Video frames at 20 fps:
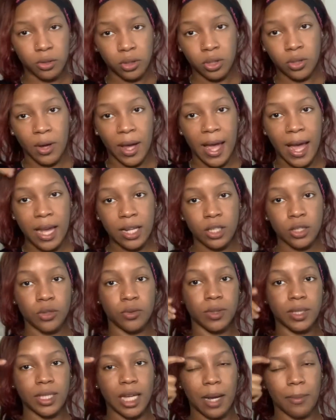So I had to do
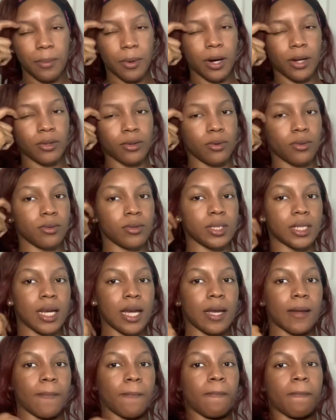a side part the whole
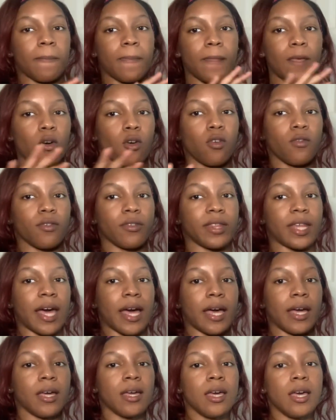time over
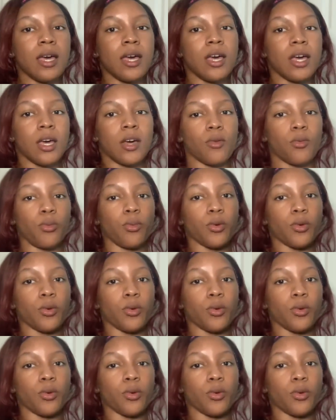that. We're